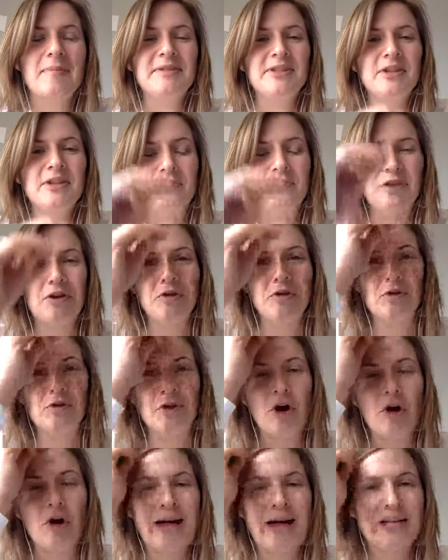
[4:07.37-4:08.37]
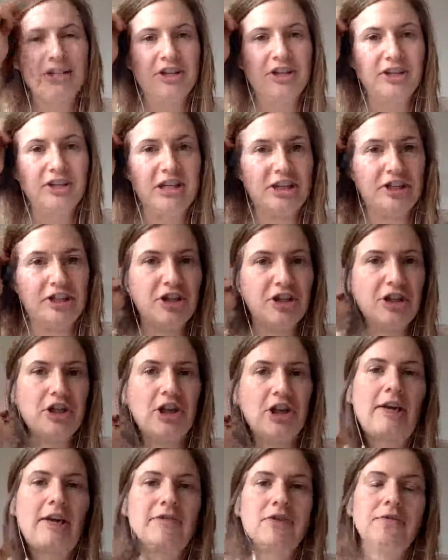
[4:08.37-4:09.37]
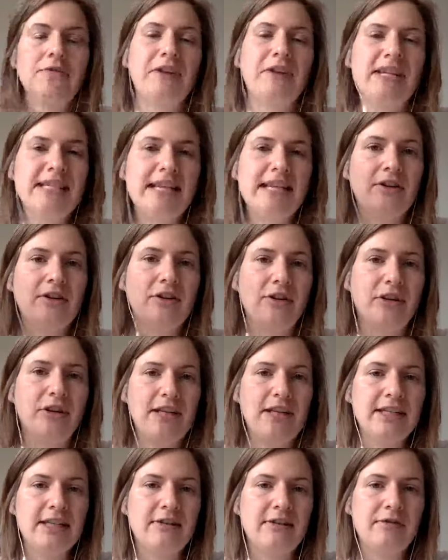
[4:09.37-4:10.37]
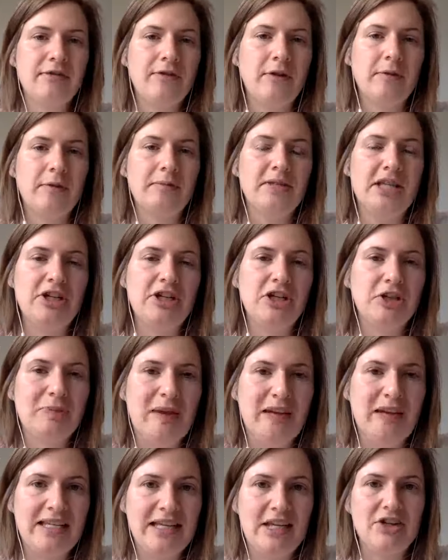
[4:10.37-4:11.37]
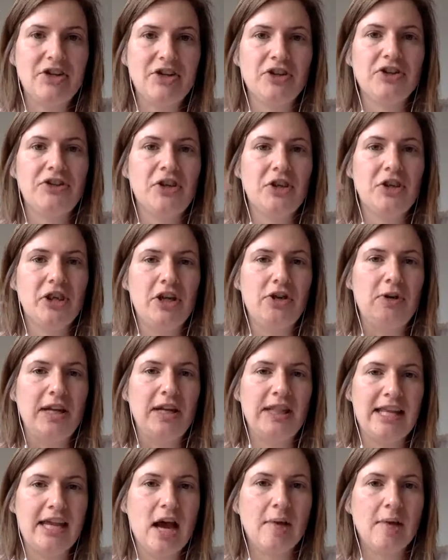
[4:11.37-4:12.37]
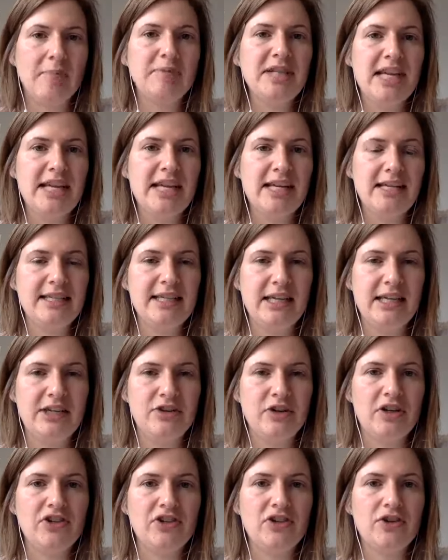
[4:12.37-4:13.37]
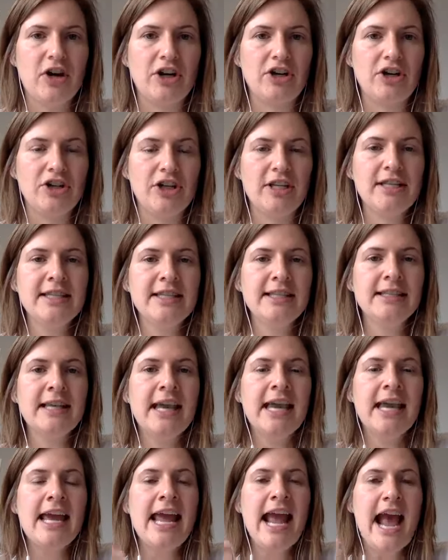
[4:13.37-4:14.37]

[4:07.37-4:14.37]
So if you go back to your teacher, you'll have to re-download it from Teachers Pay Teachers so that you get the updated teacher instructions,